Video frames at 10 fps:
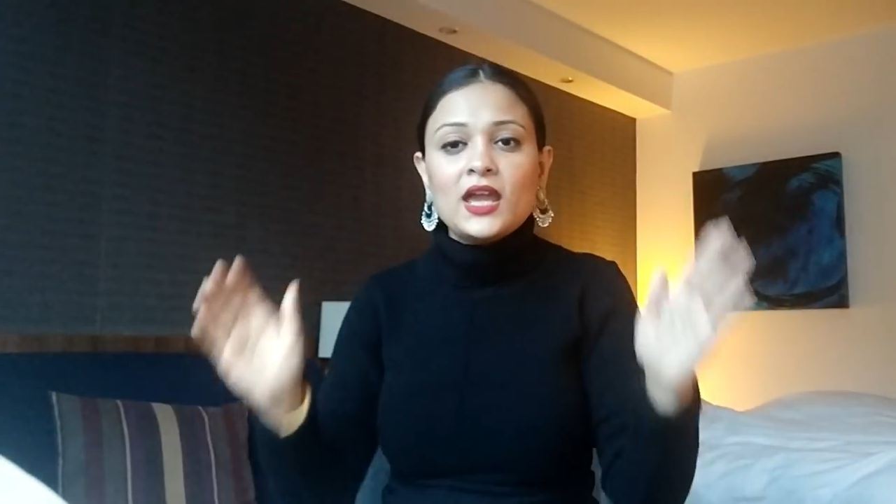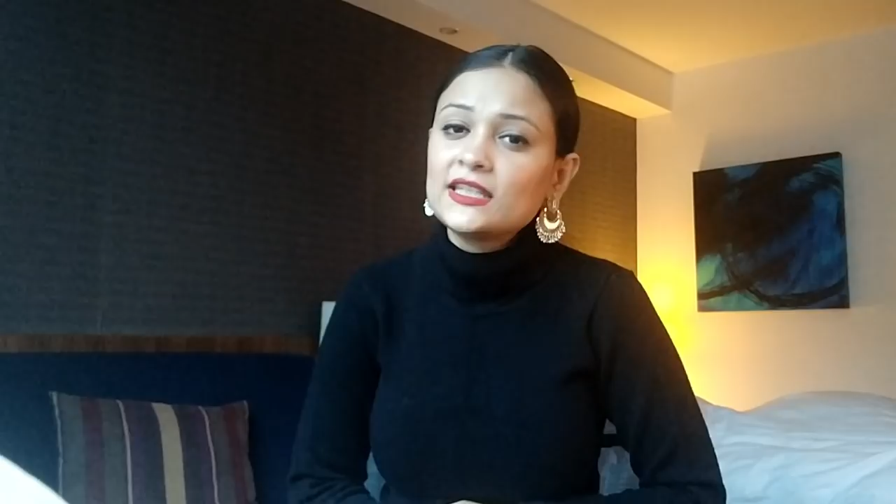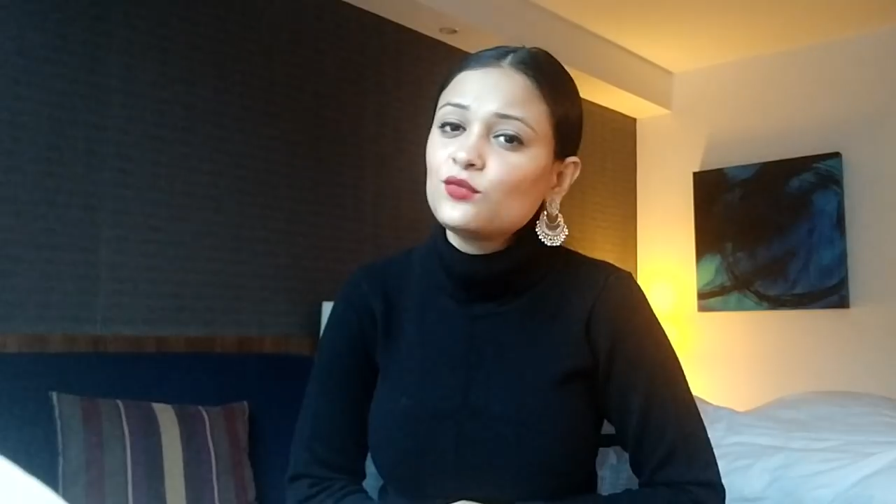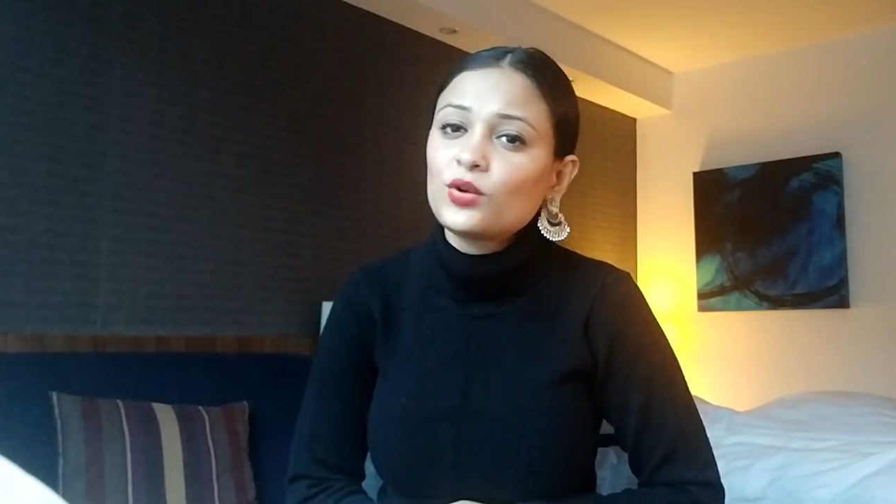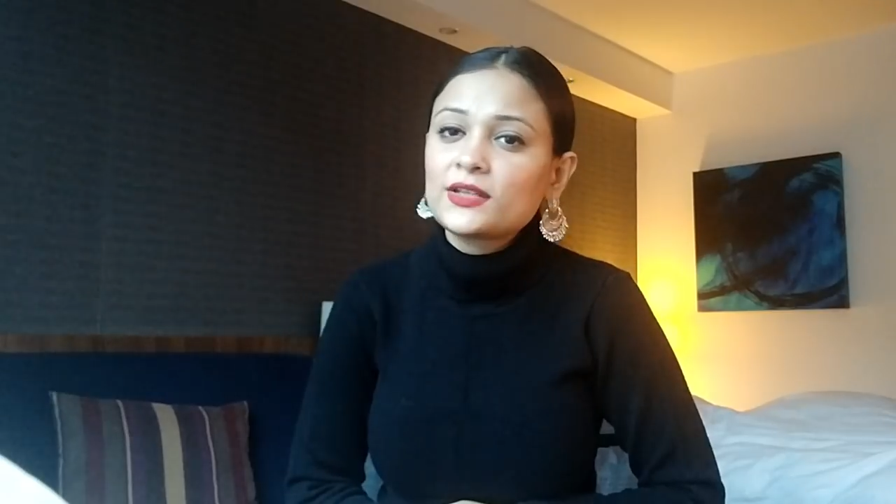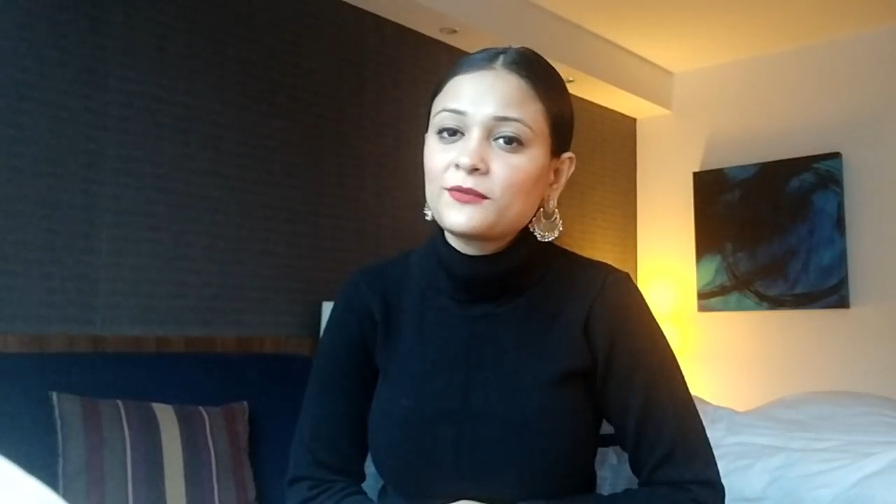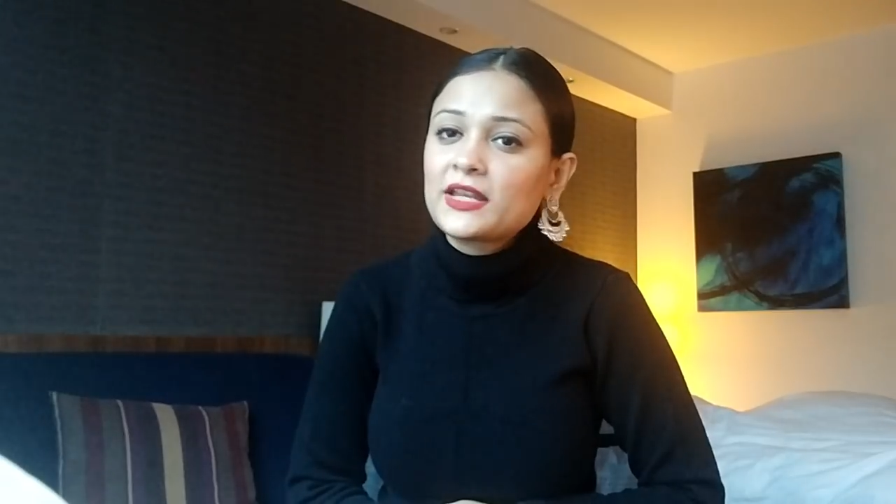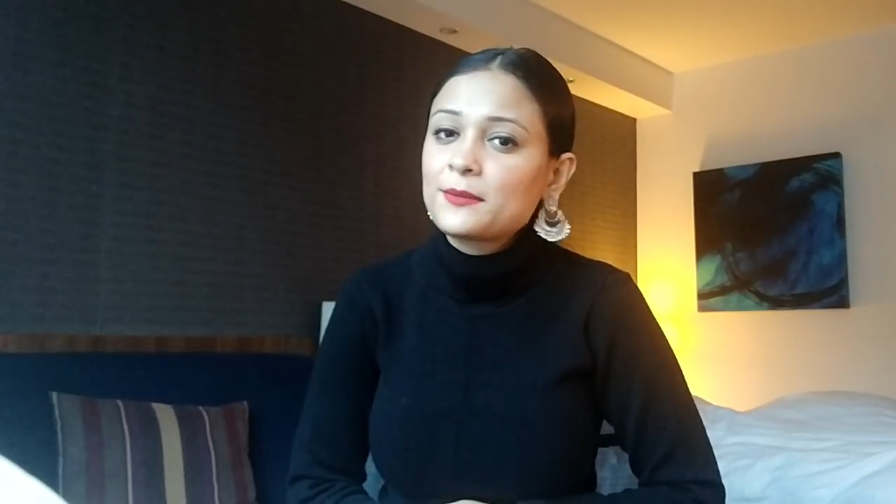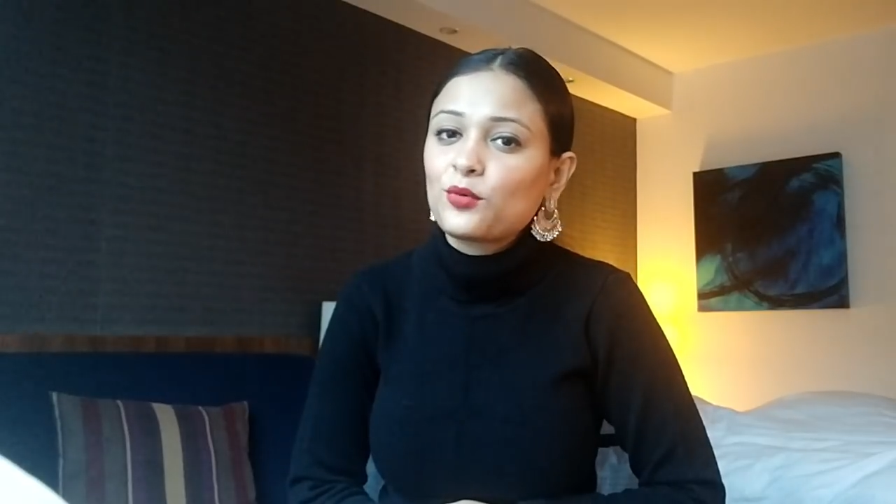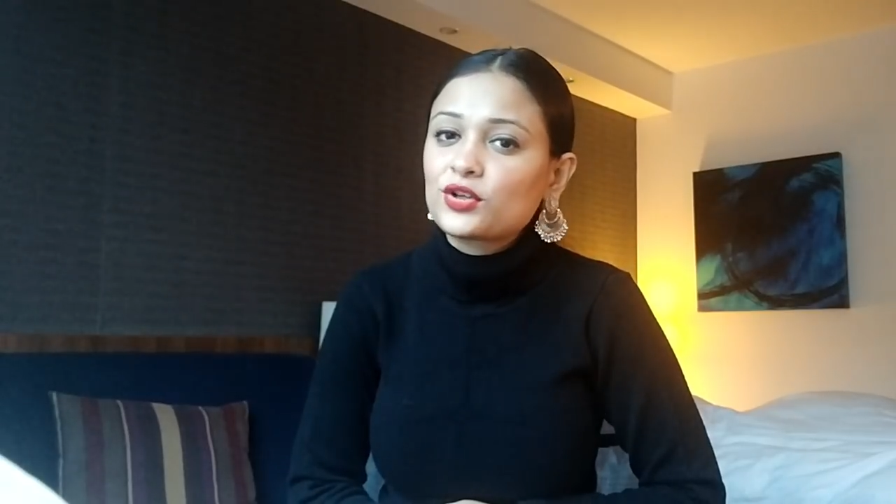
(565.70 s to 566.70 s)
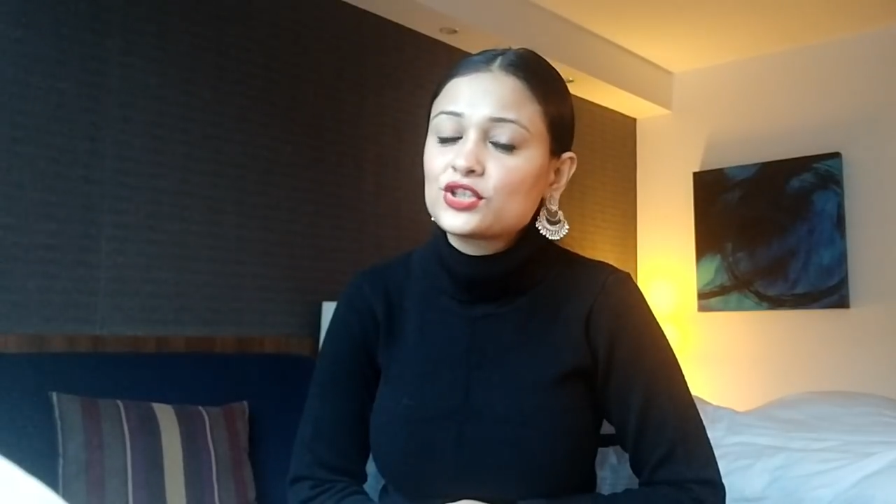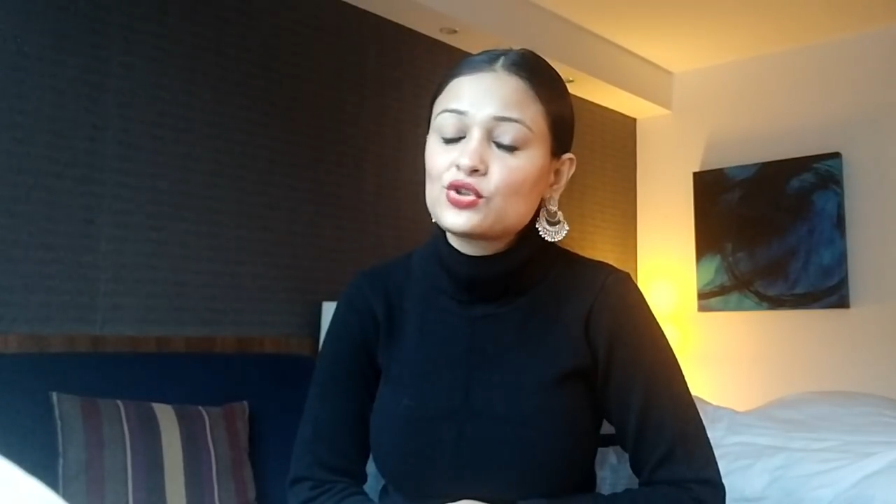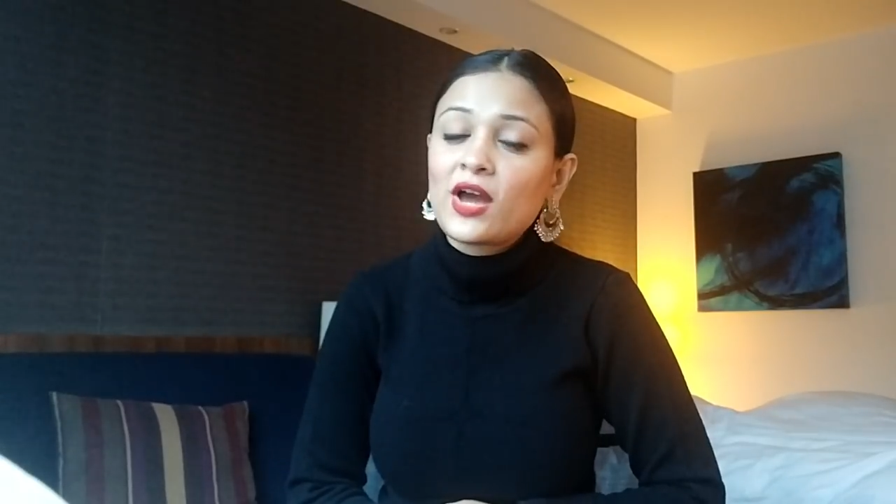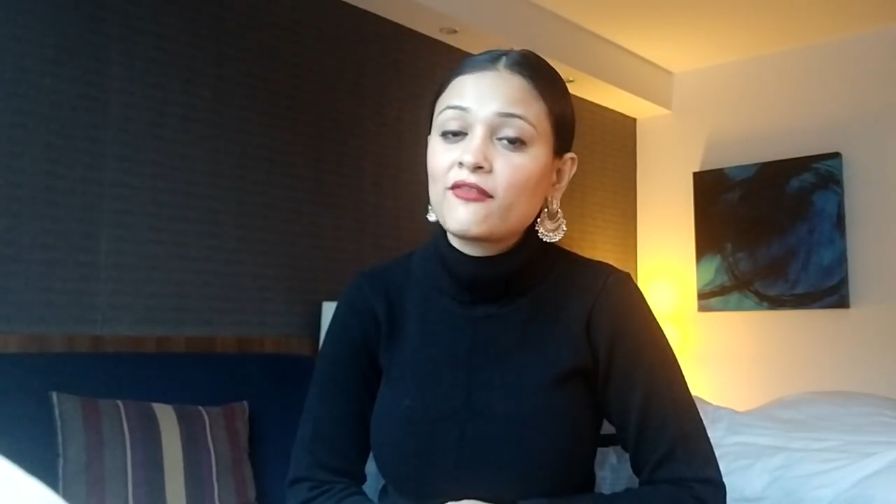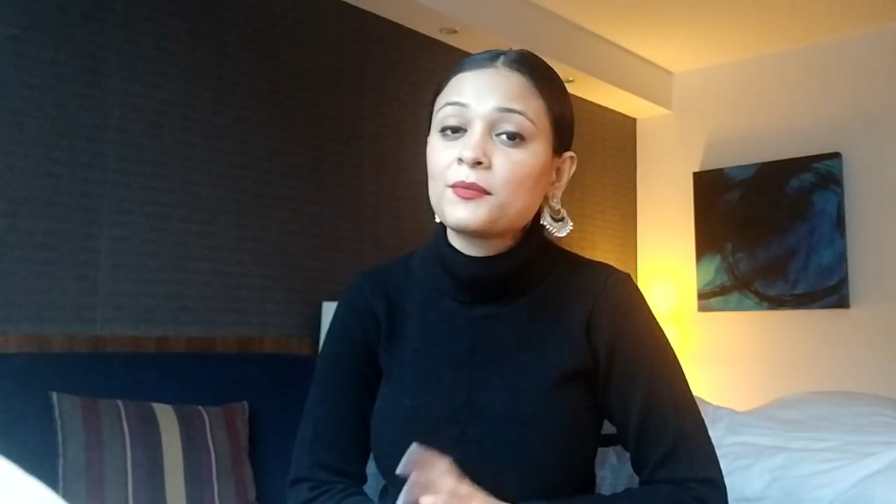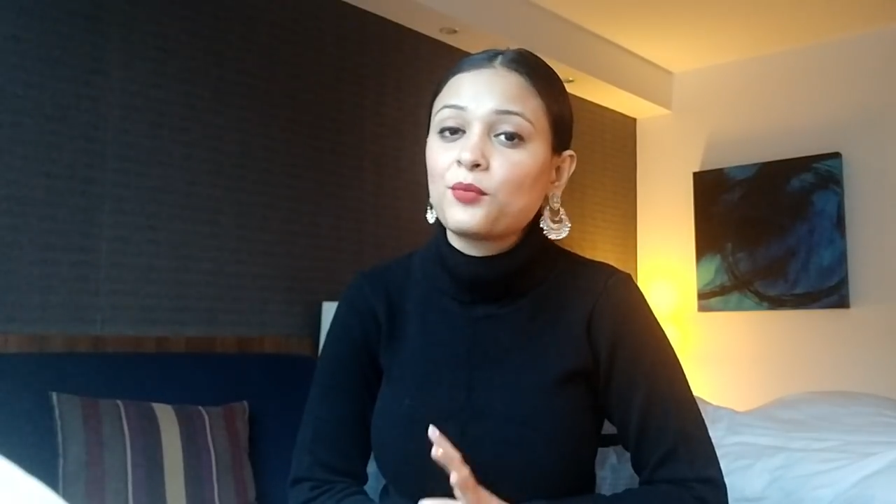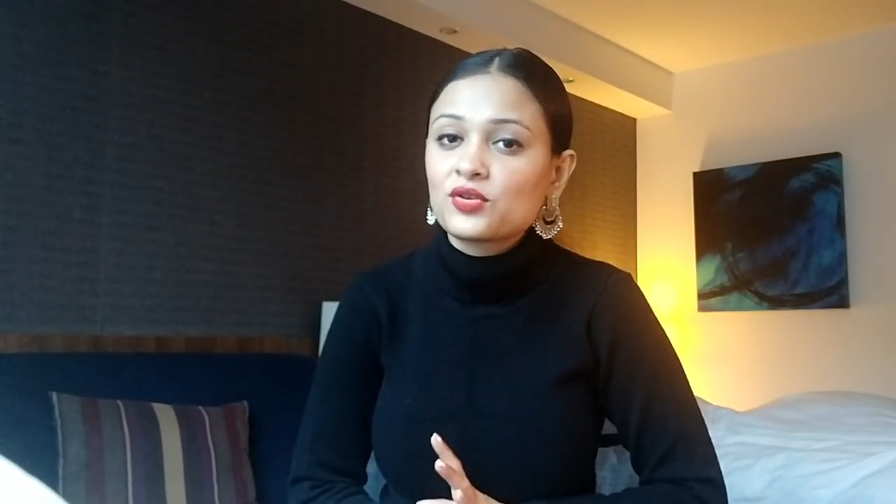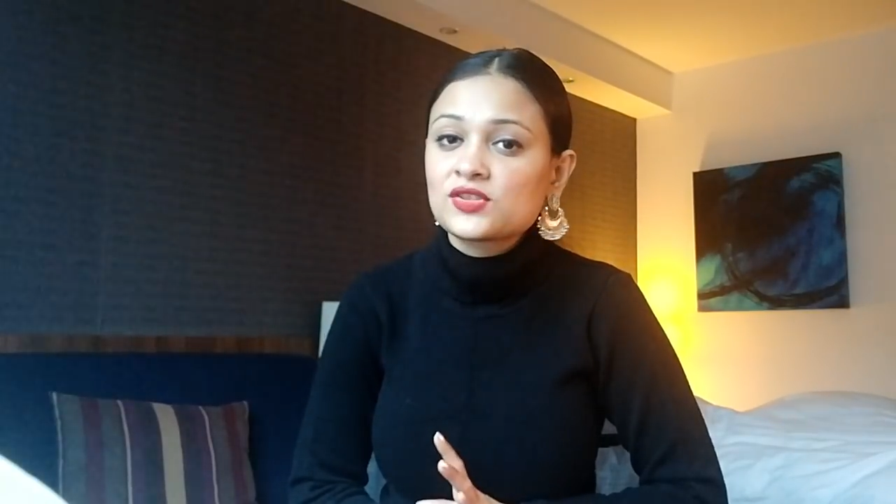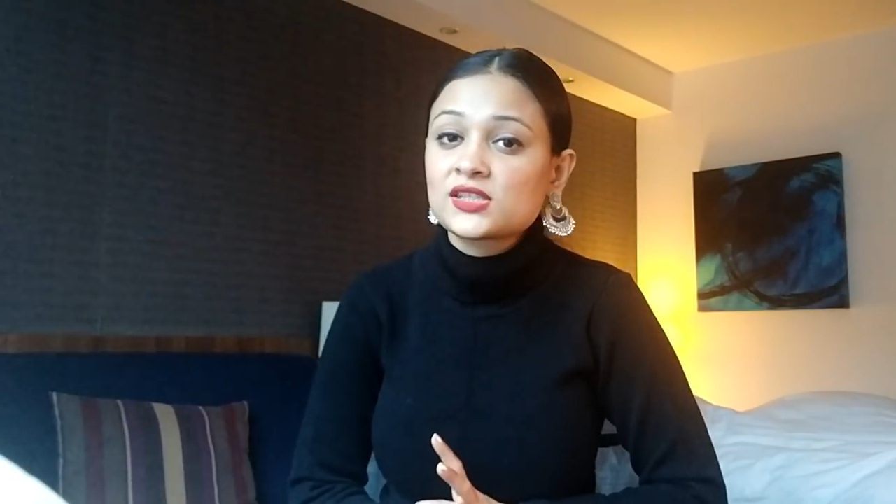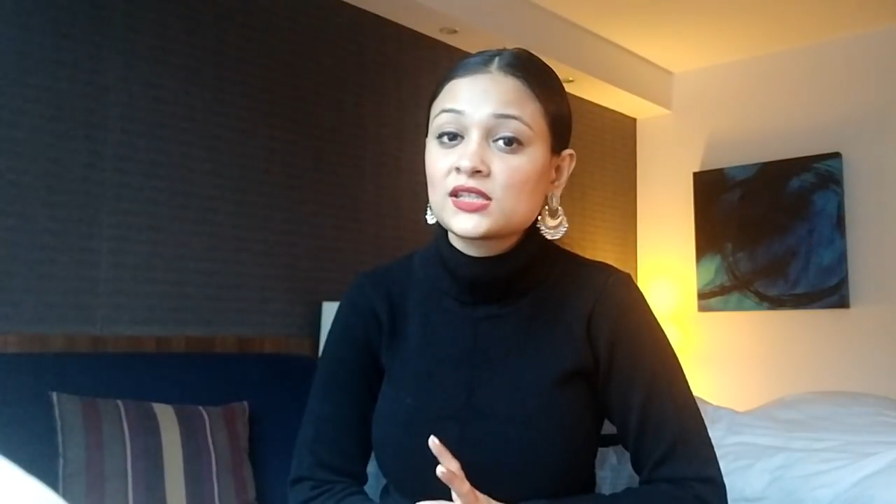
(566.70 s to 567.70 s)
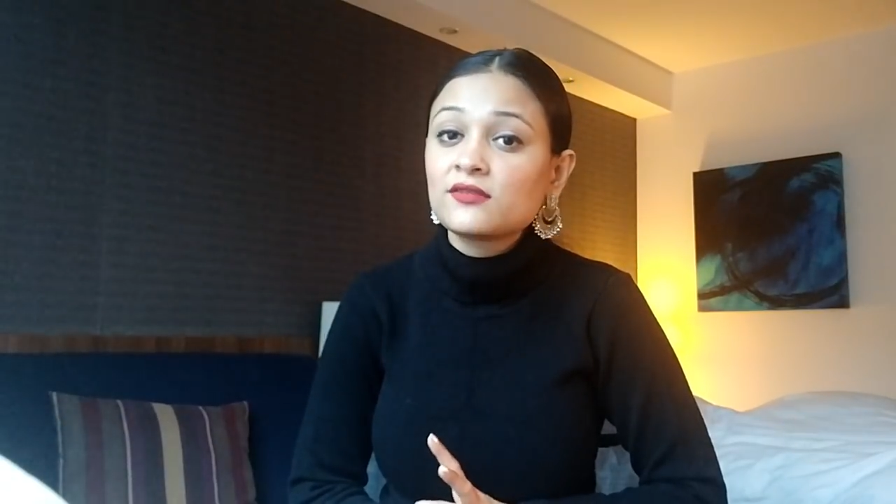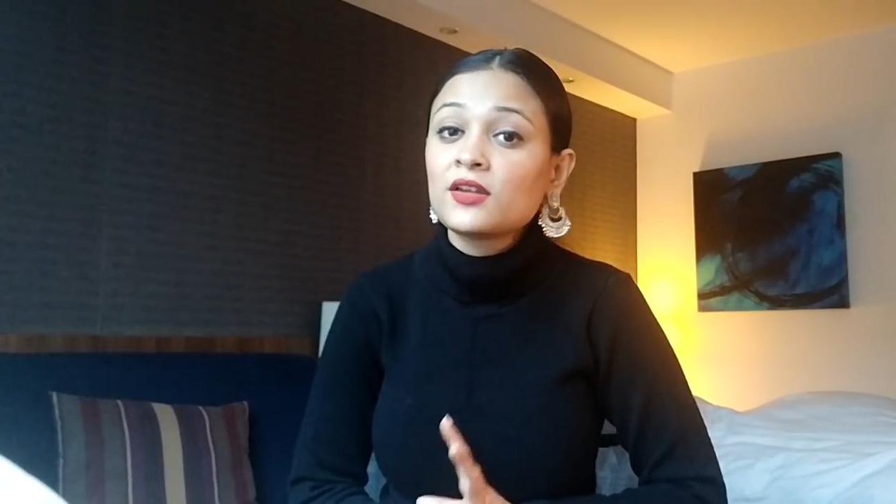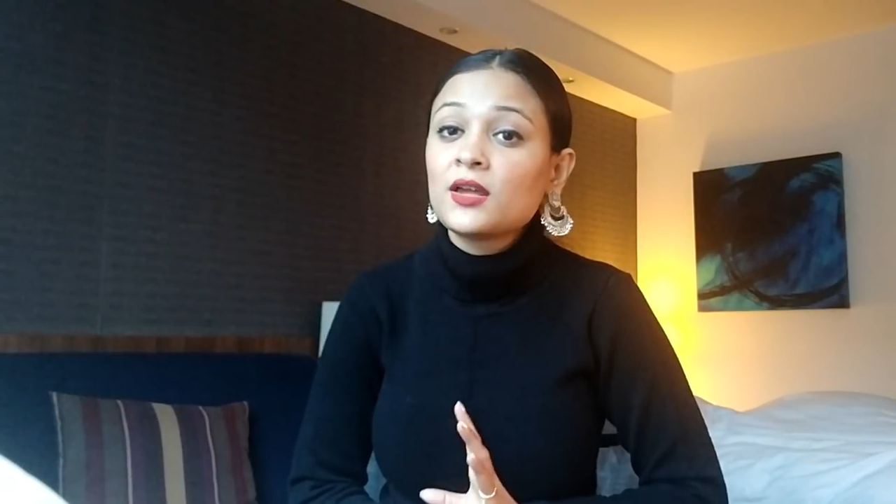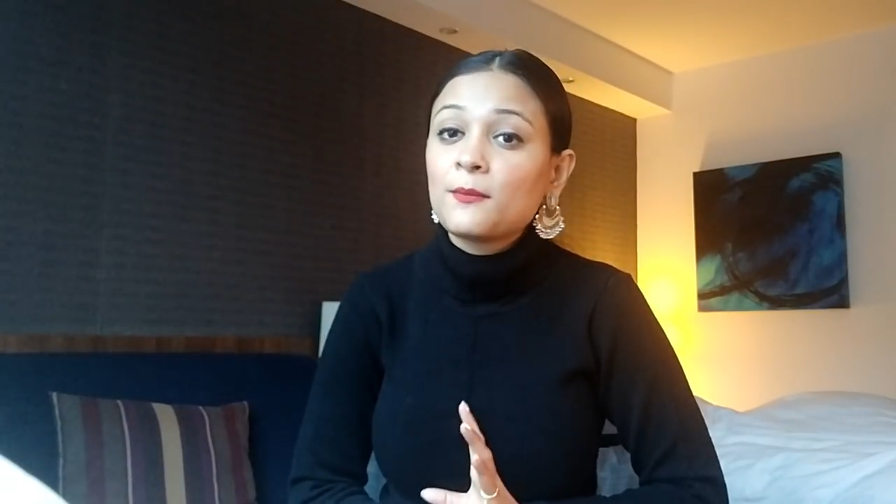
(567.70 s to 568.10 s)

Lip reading: It is very important to have a positive